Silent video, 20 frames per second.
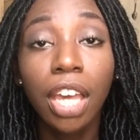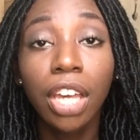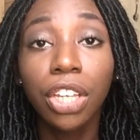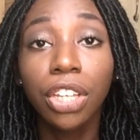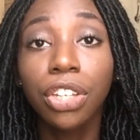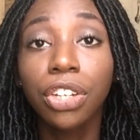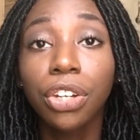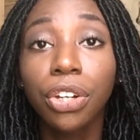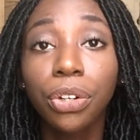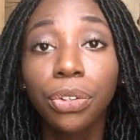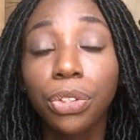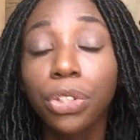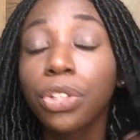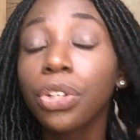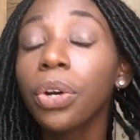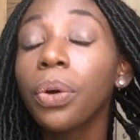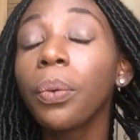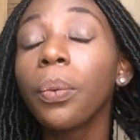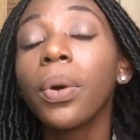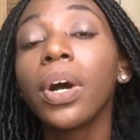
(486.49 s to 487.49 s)
You know, you
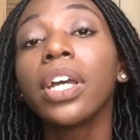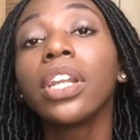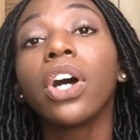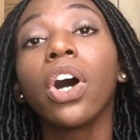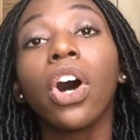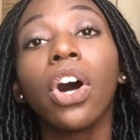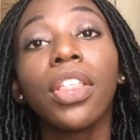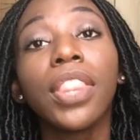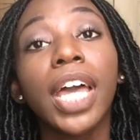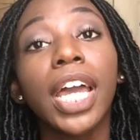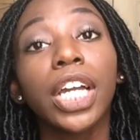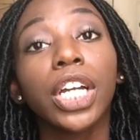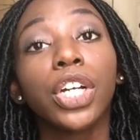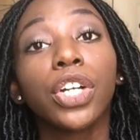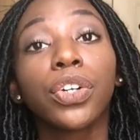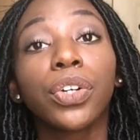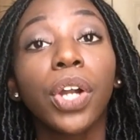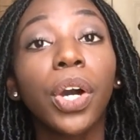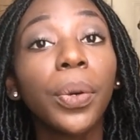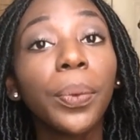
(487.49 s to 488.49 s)
don't want all that
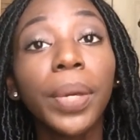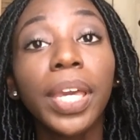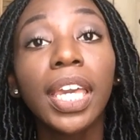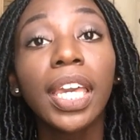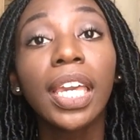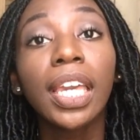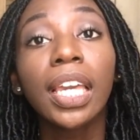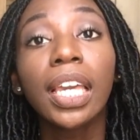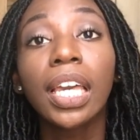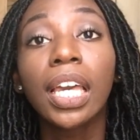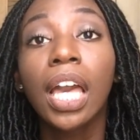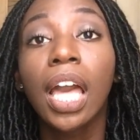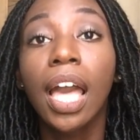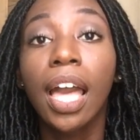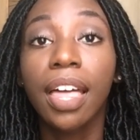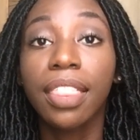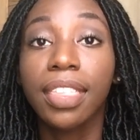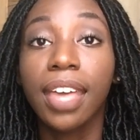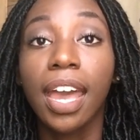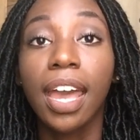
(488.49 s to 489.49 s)
growing,
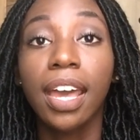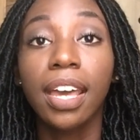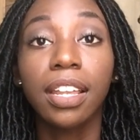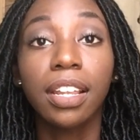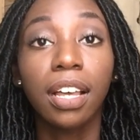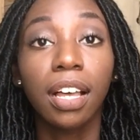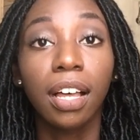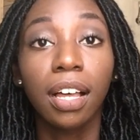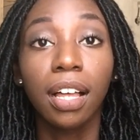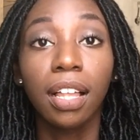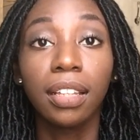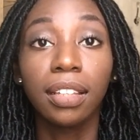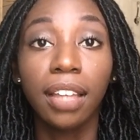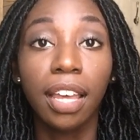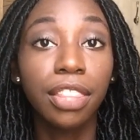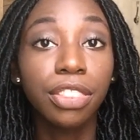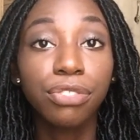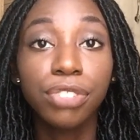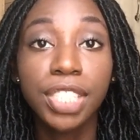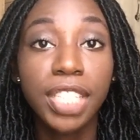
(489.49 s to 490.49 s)
that
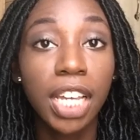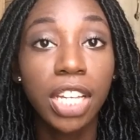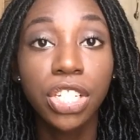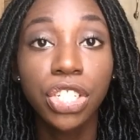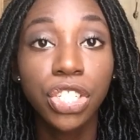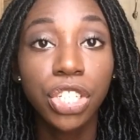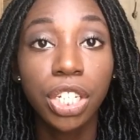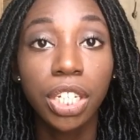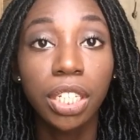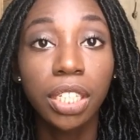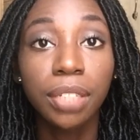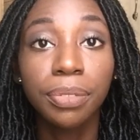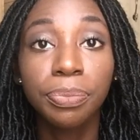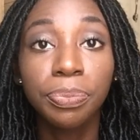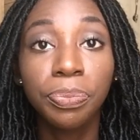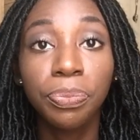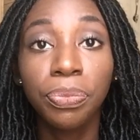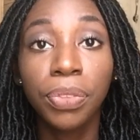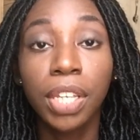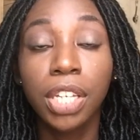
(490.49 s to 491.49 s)
length retention
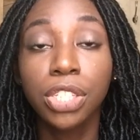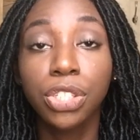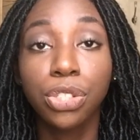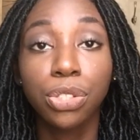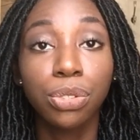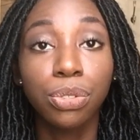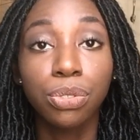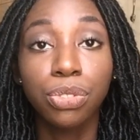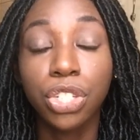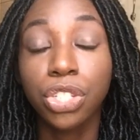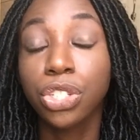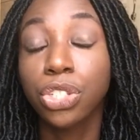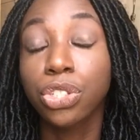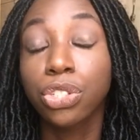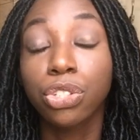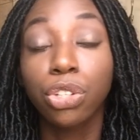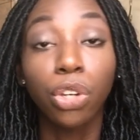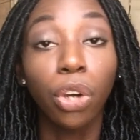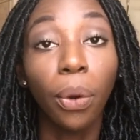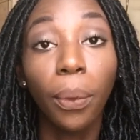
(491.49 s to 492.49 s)
to
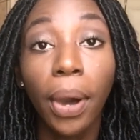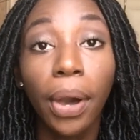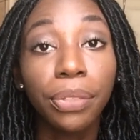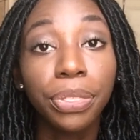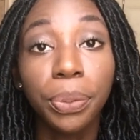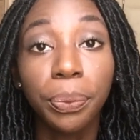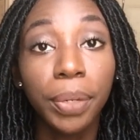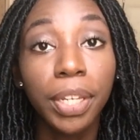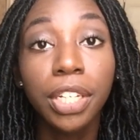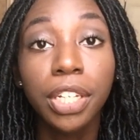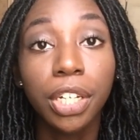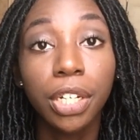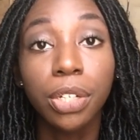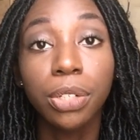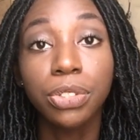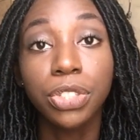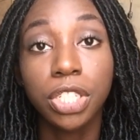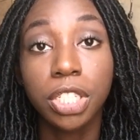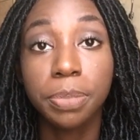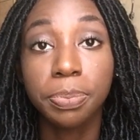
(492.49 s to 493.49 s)
just go out the
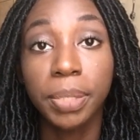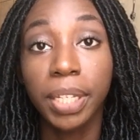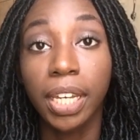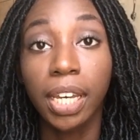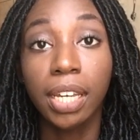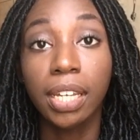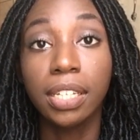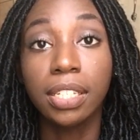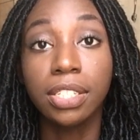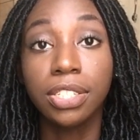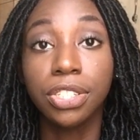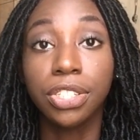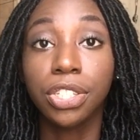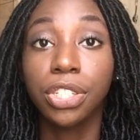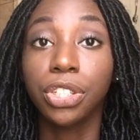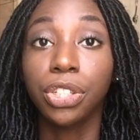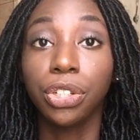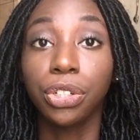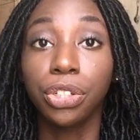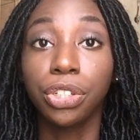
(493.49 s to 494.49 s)
window just because
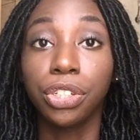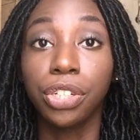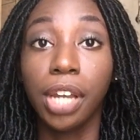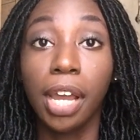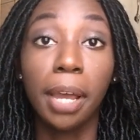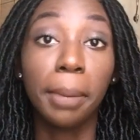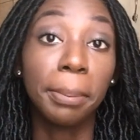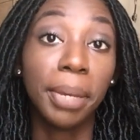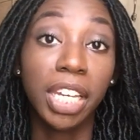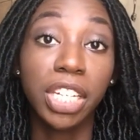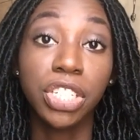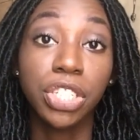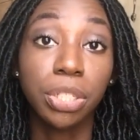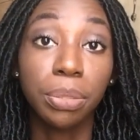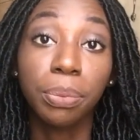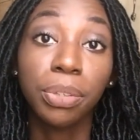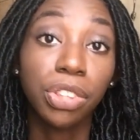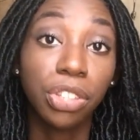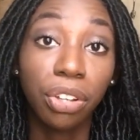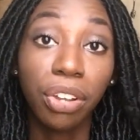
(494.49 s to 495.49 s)
you're not
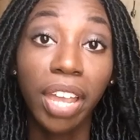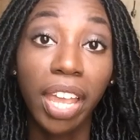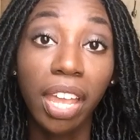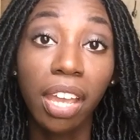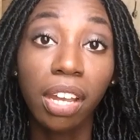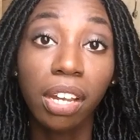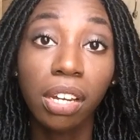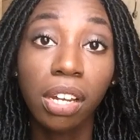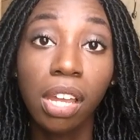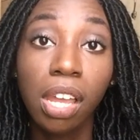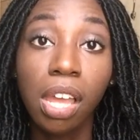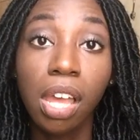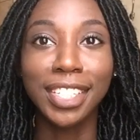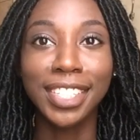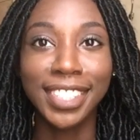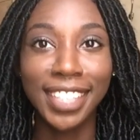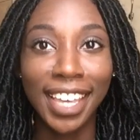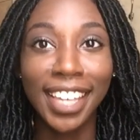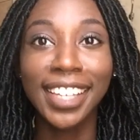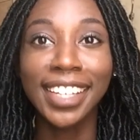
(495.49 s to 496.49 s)
patient with your hair. When
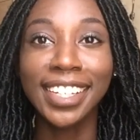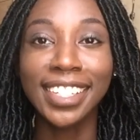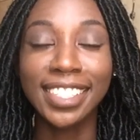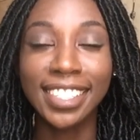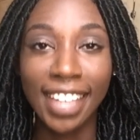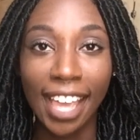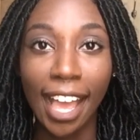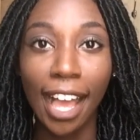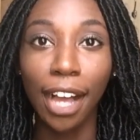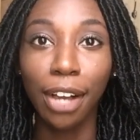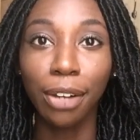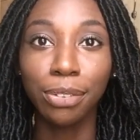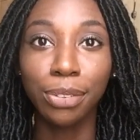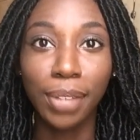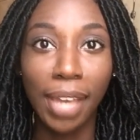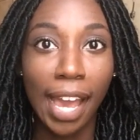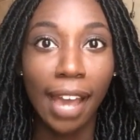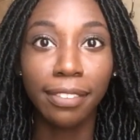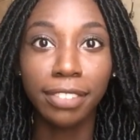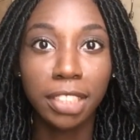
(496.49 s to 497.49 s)
you take it down,
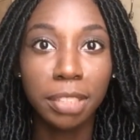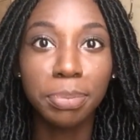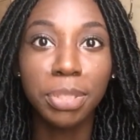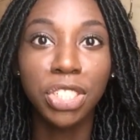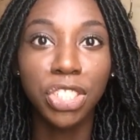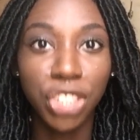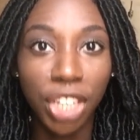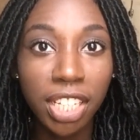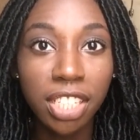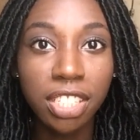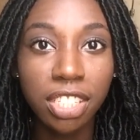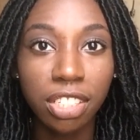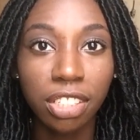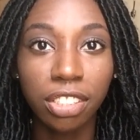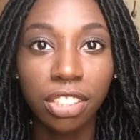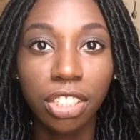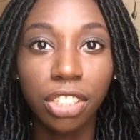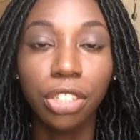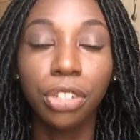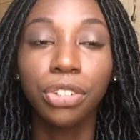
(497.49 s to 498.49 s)
you have to be
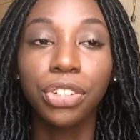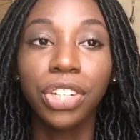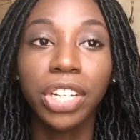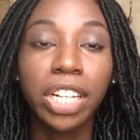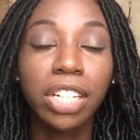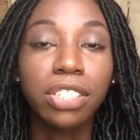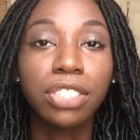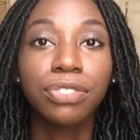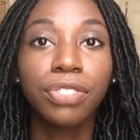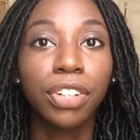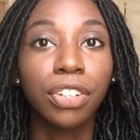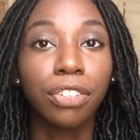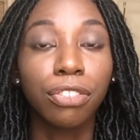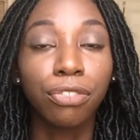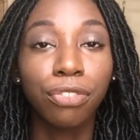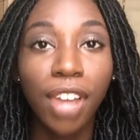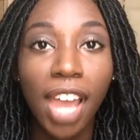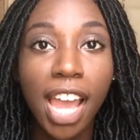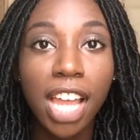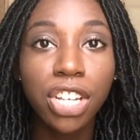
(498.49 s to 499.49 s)
gentle. You know, your hair is very
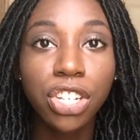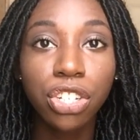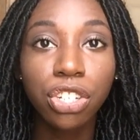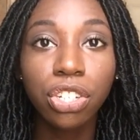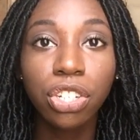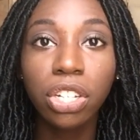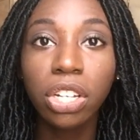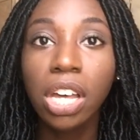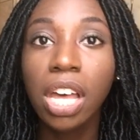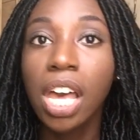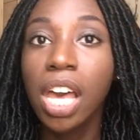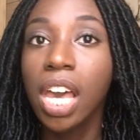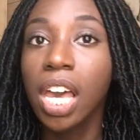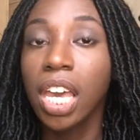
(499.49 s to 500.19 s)
fragile.